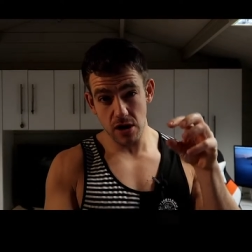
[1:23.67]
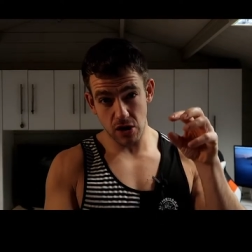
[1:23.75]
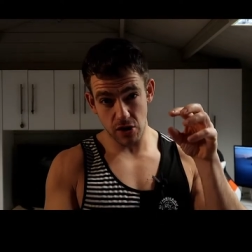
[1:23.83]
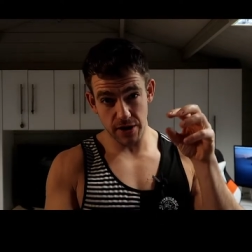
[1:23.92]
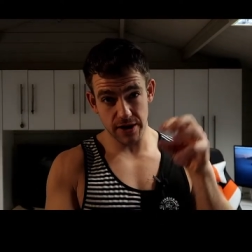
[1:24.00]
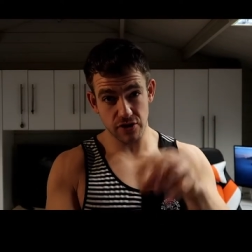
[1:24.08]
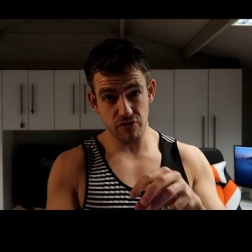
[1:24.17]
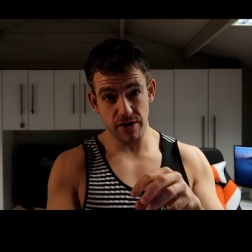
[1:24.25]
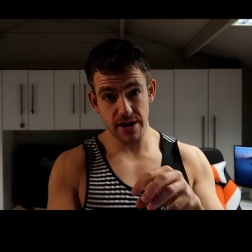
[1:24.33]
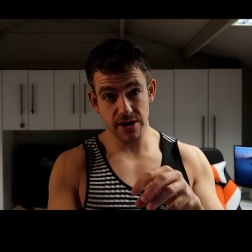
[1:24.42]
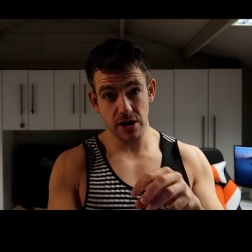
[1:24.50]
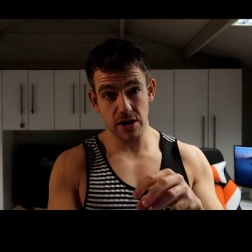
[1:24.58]
on this
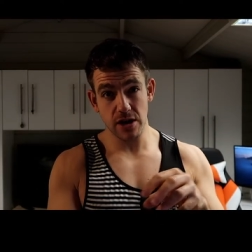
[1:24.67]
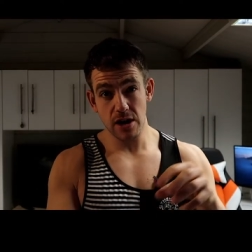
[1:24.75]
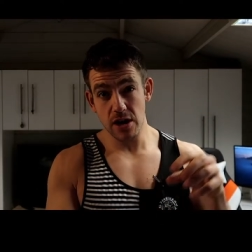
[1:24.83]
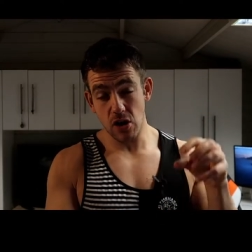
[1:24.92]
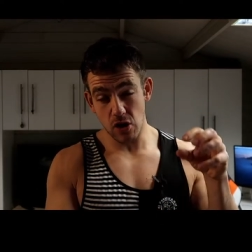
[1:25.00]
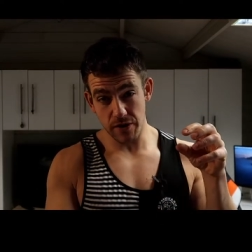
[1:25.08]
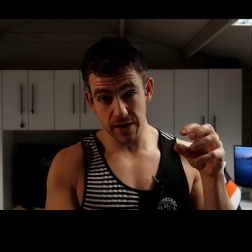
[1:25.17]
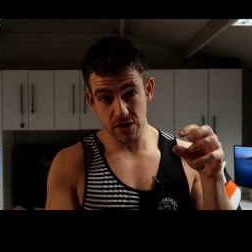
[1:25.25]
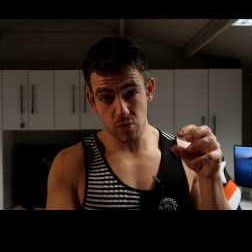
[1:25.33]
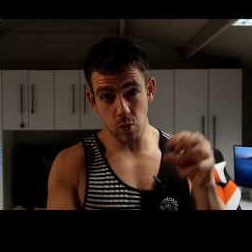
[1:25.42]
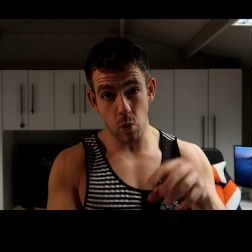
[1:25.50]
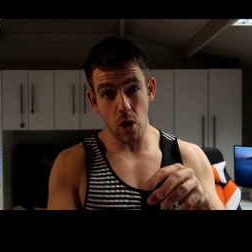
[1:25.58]
reason, on
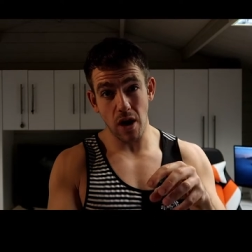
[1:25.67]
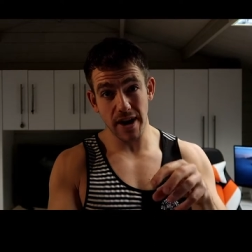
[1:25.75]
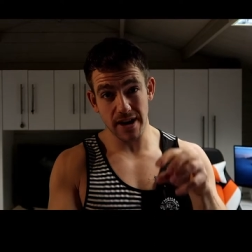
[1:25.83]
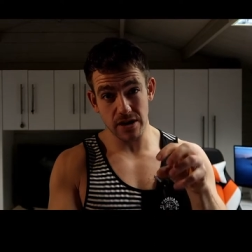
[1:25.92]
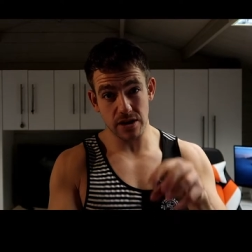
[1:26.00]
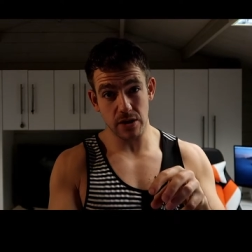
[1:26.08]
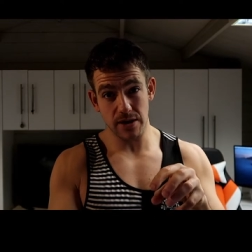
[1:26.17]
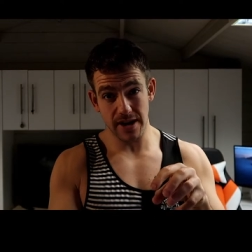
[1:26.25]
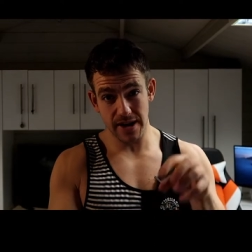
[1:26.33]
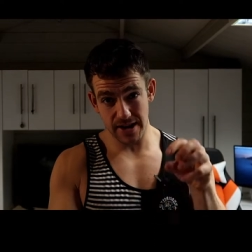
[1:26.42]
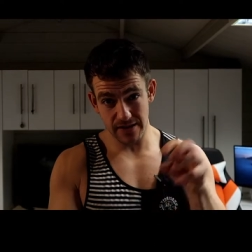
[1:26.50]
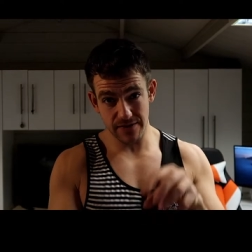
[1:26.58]
this why you're doing
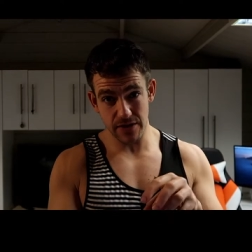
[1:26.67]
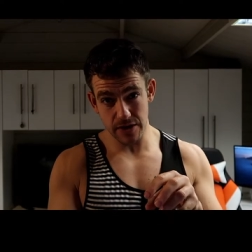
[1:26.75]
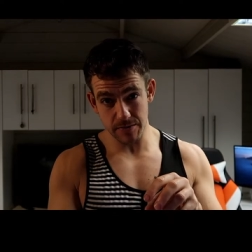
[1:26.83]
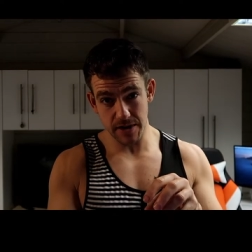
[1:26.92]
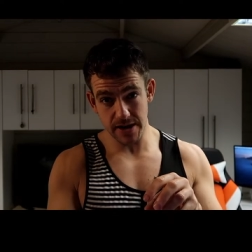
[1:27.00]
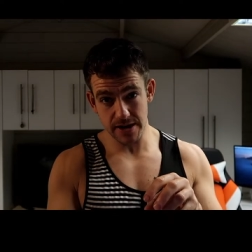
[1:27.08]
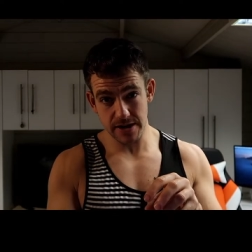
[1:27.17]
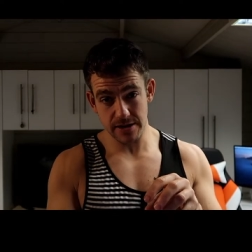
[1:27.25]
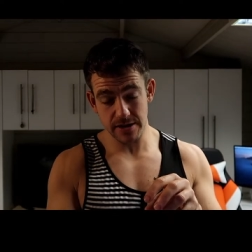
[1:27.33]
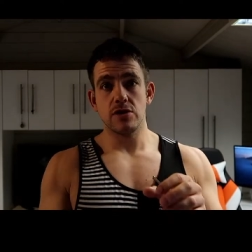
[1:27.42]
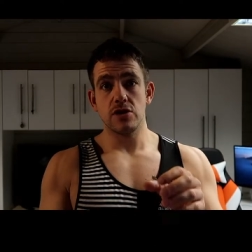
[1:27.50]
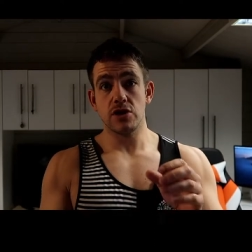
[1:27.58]
it in the first place.
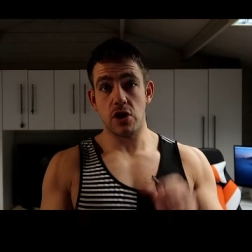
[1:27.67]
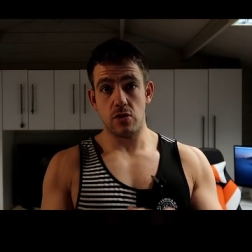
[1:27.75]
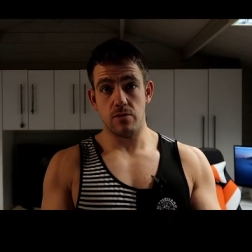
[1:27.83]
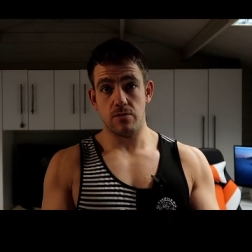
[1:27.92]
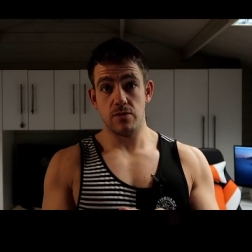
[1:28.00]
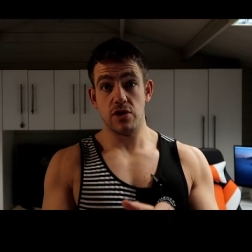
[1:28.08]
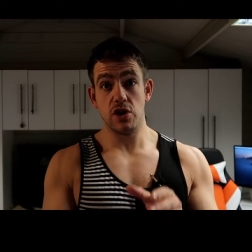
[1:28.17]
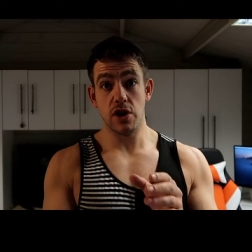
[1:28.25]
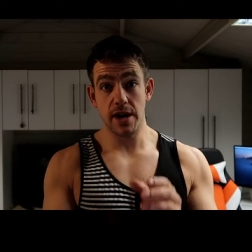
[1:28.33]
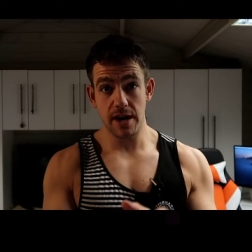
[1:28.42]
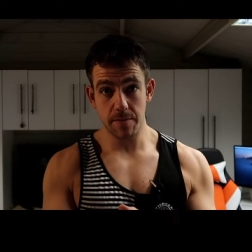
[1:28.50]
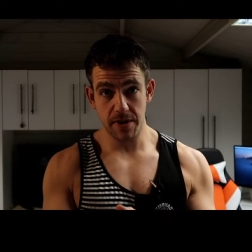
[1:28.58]
So, you're going
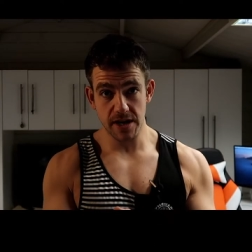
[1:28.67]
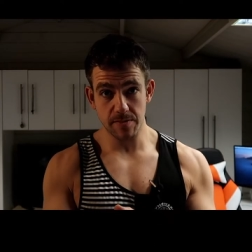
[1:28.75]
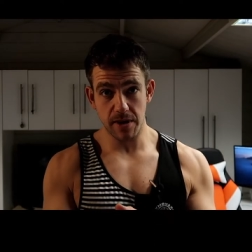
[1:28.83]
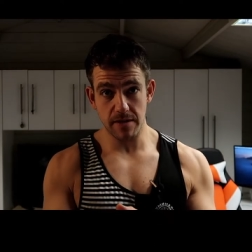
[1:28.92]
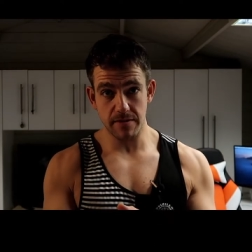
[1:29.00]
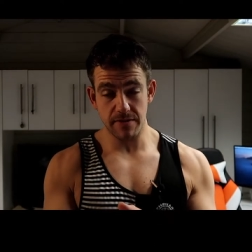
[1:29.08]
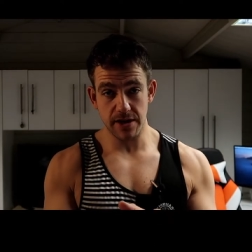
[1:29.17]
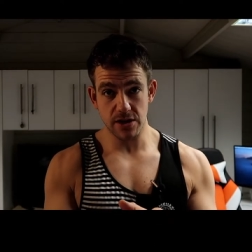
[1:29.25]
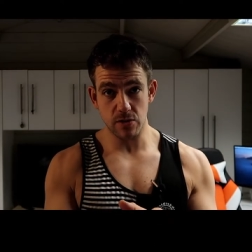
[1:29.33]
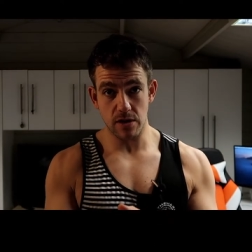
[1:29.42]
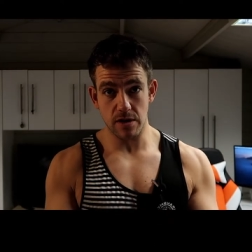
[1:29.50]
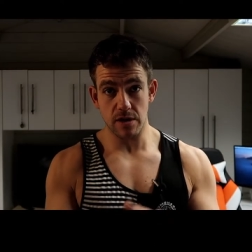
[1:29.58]
to need a piece of paper for this
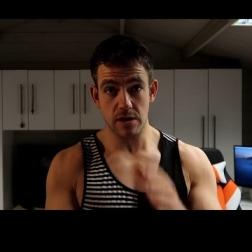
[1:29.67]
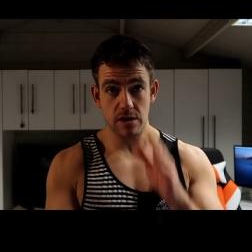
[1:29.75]
one.